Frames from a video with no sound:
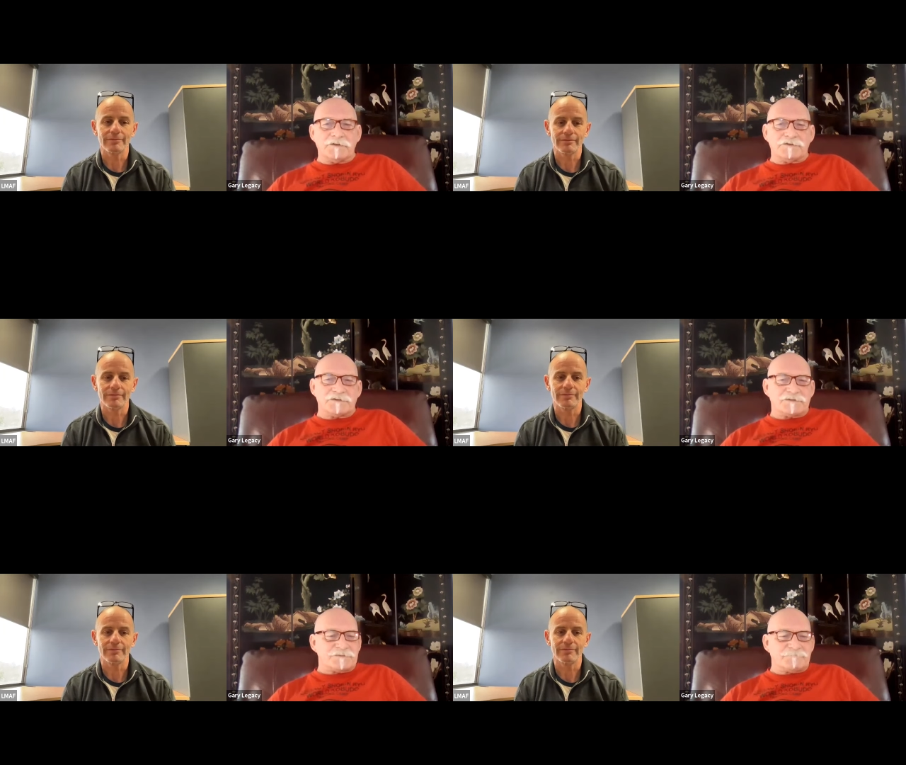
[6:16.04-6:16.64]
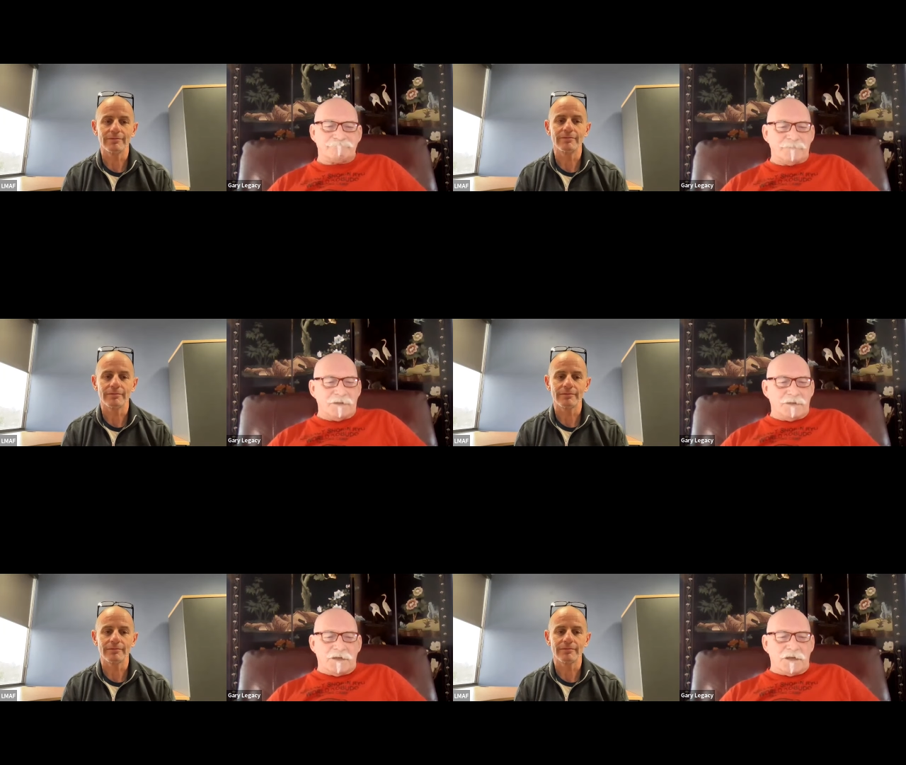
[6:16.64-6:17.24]
Speaker 1: I just
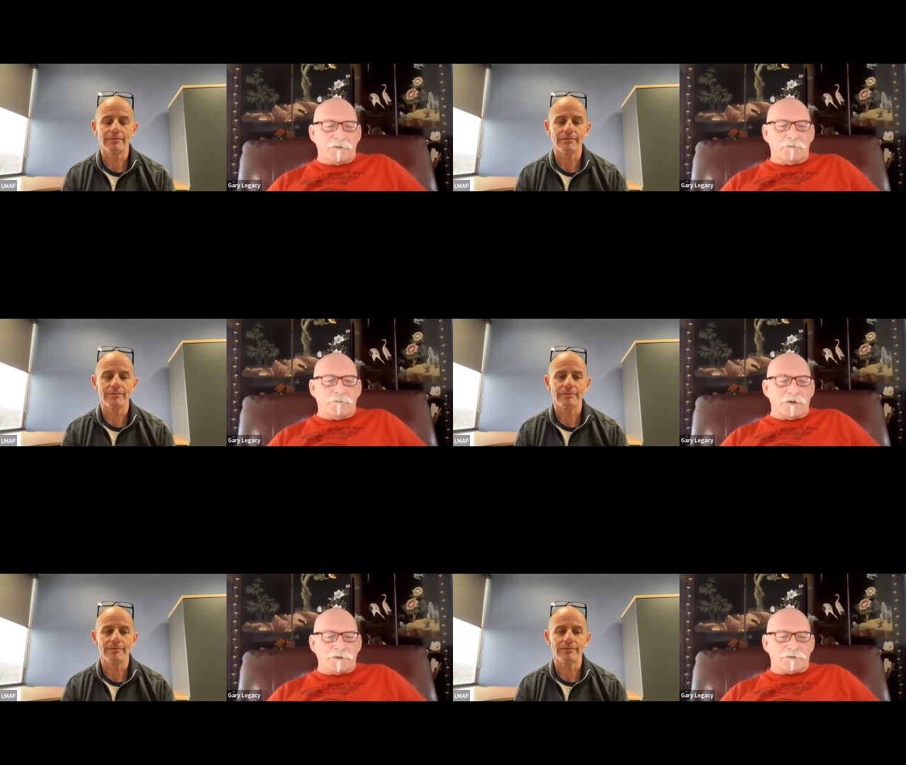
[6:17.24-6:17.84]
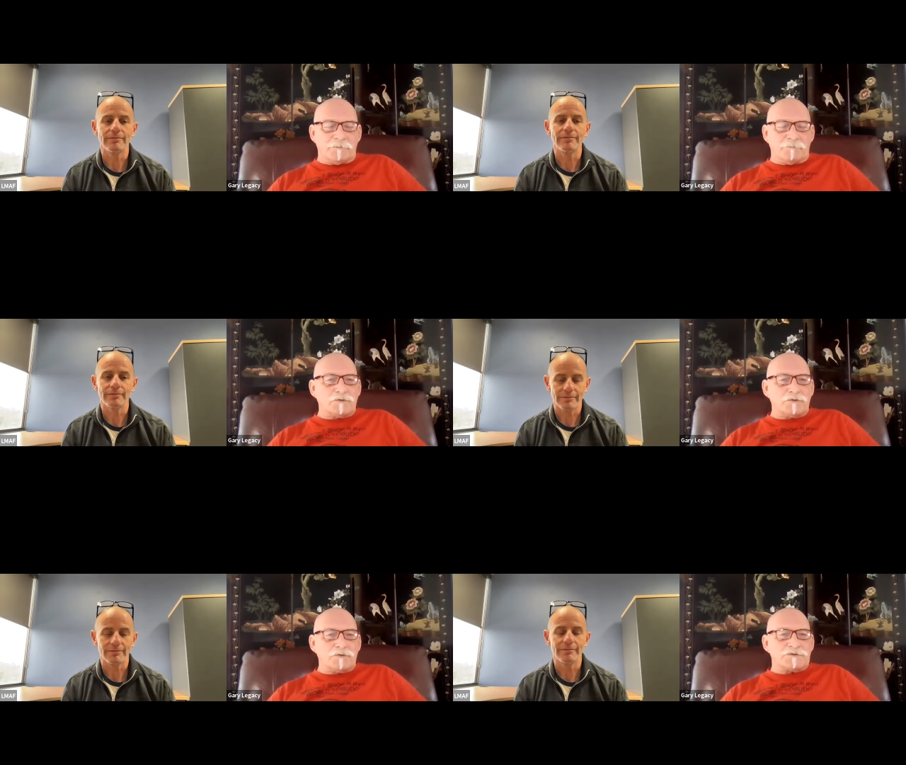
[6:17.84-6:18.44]
I went with
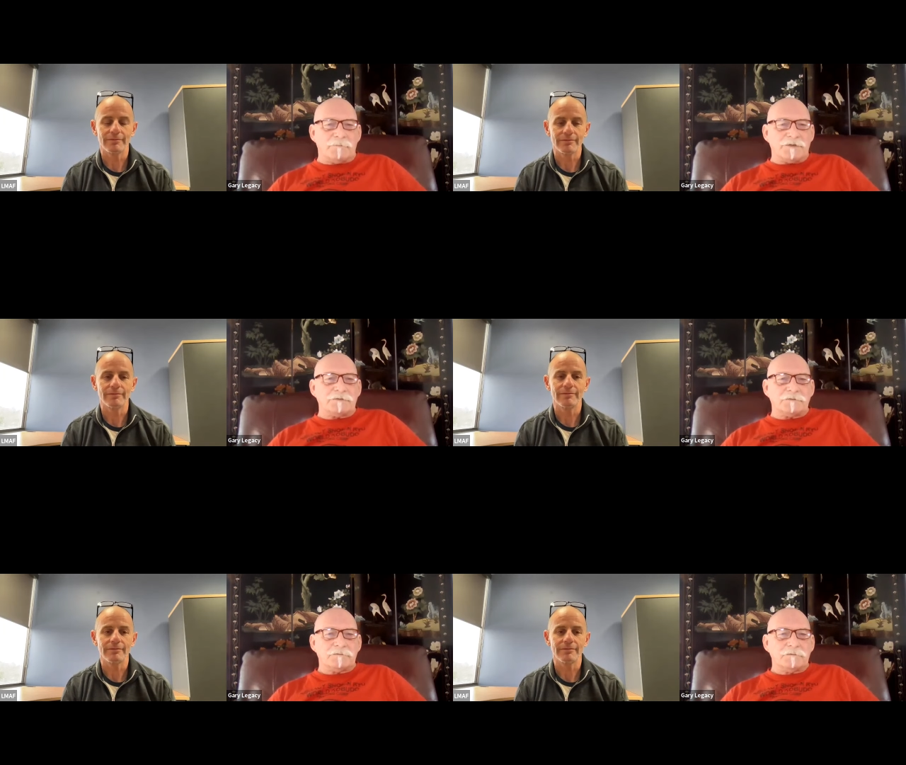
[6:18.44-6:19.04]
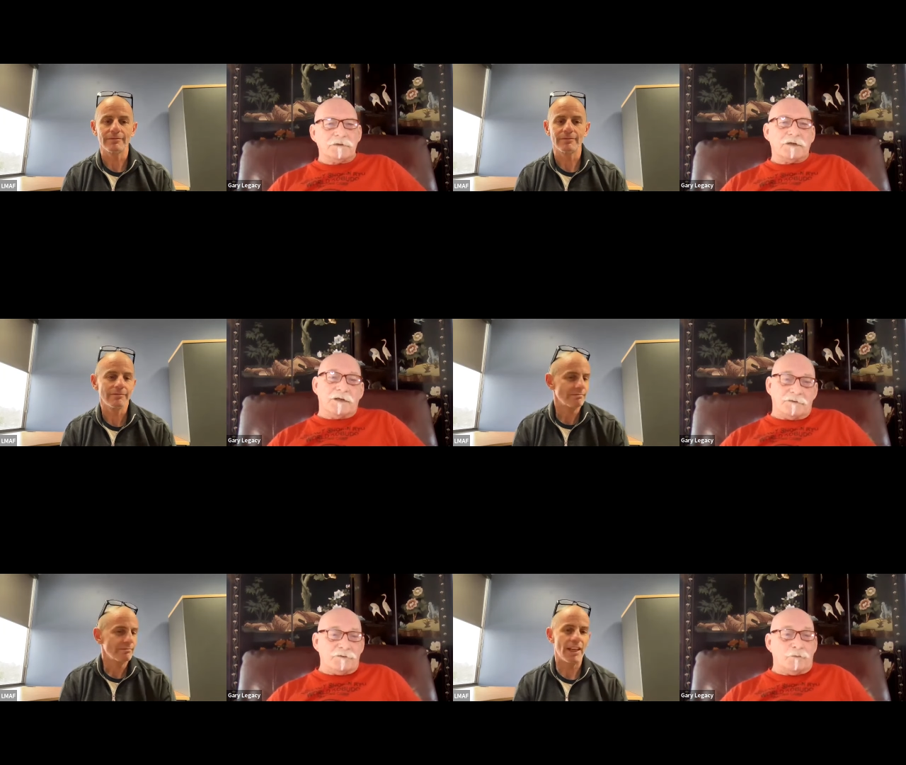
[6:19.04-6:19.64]
the most common
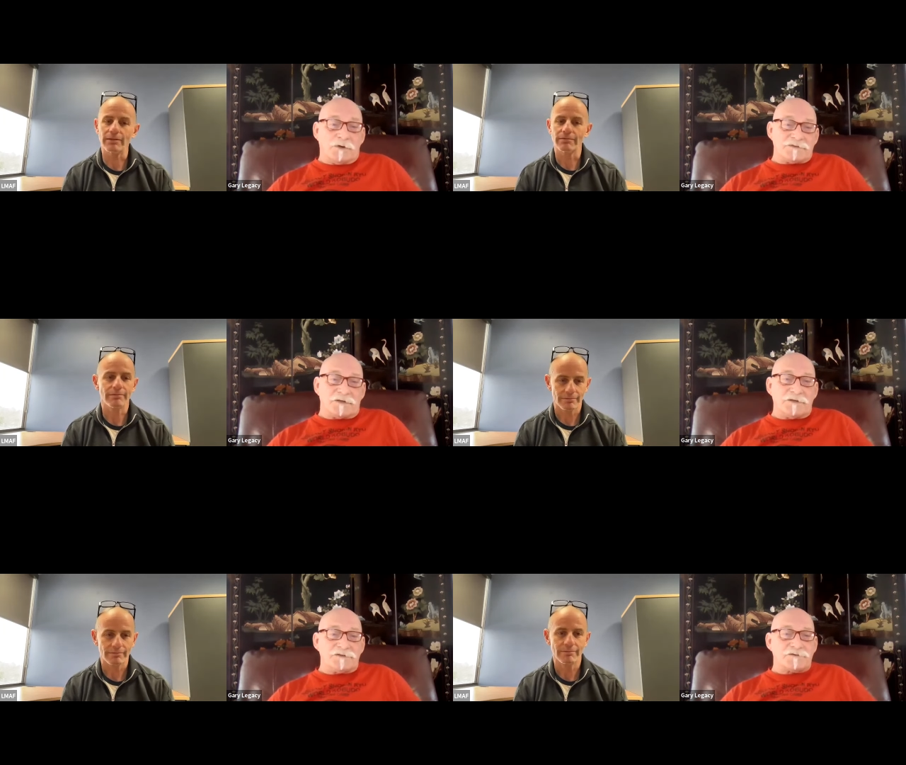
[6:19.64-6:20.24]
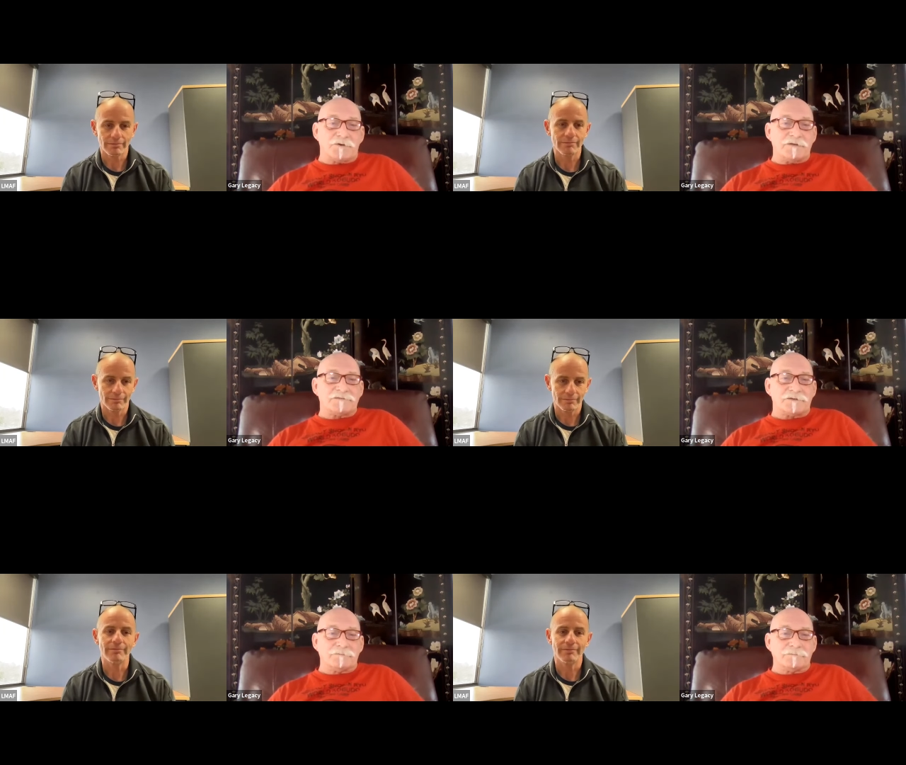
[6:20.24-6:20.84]
and yeah. the one is
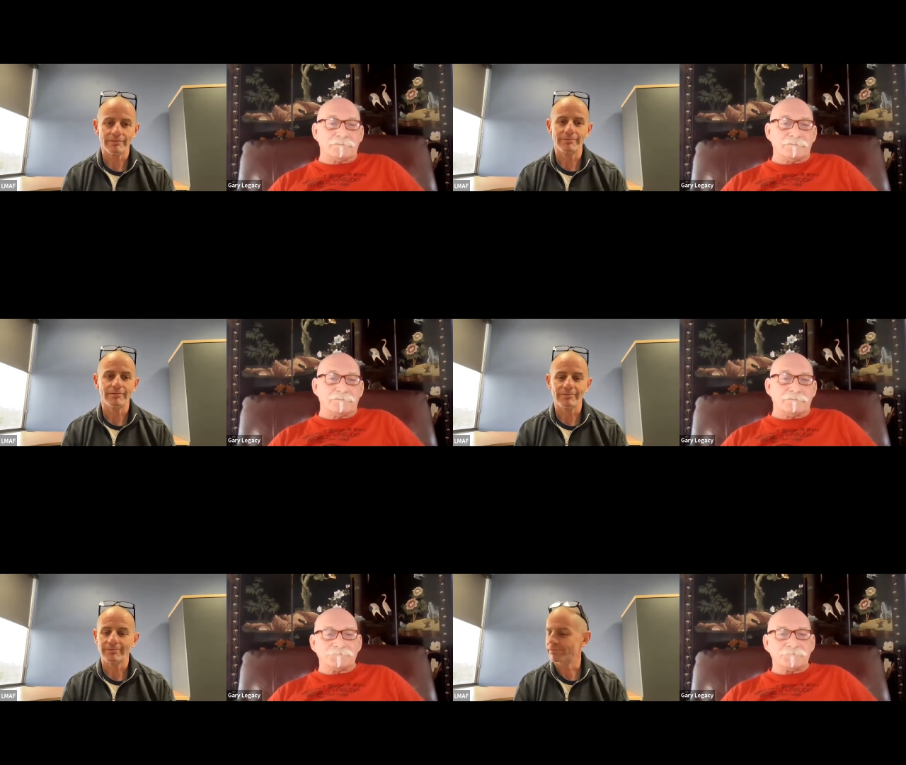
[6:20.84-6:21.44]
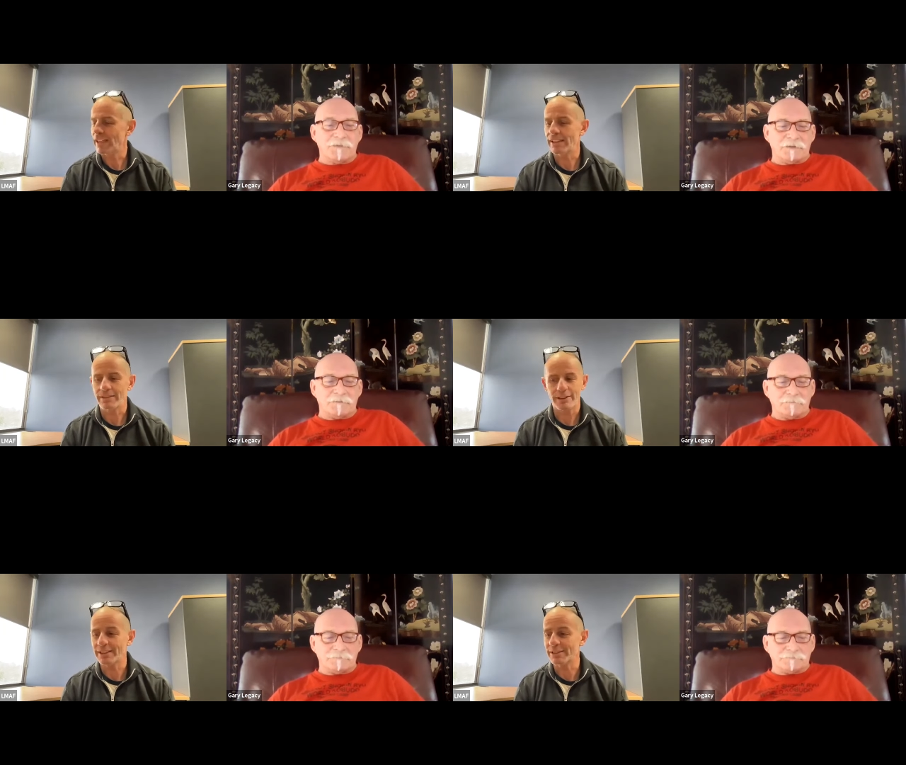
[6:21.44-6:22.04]
gravestone.
Speaker 2: Yeah, you
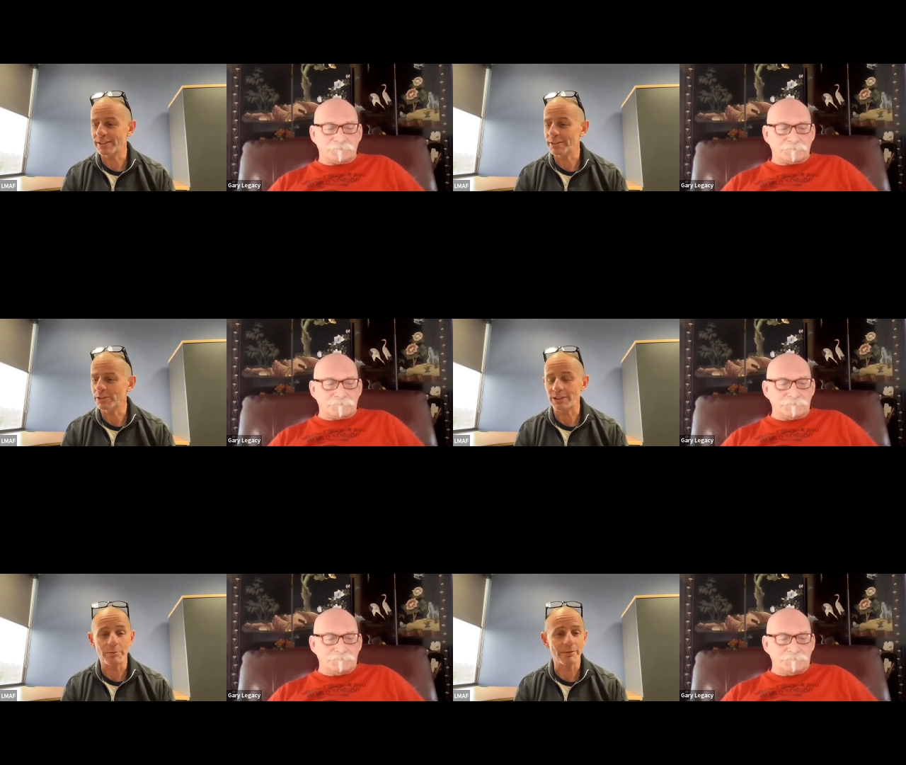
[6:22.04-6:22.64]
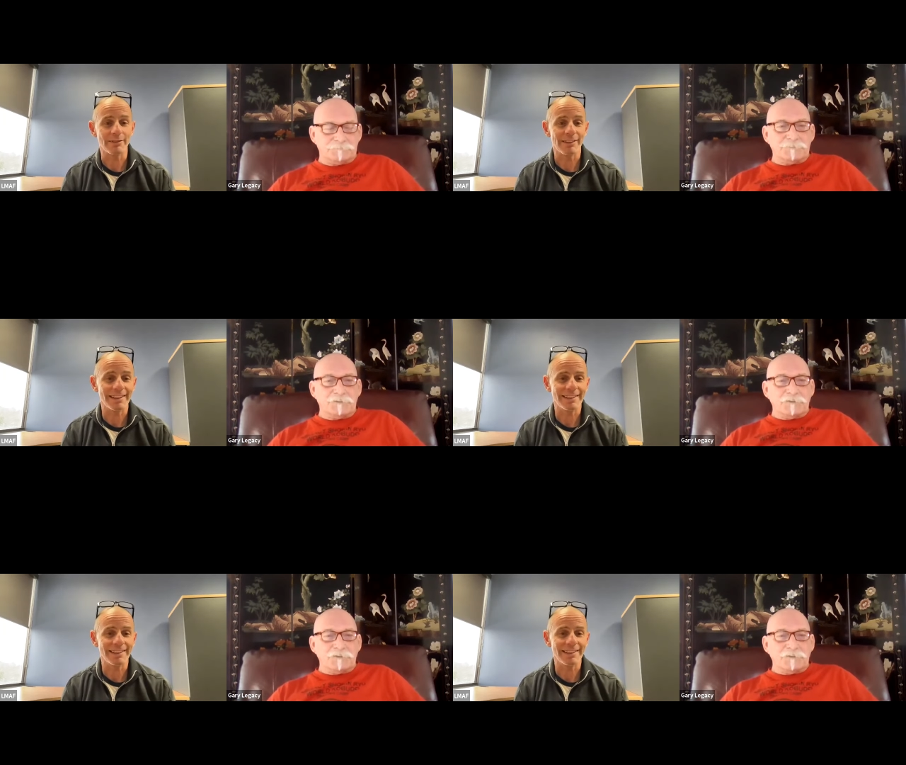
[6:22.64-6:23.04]
got to stick with something, right?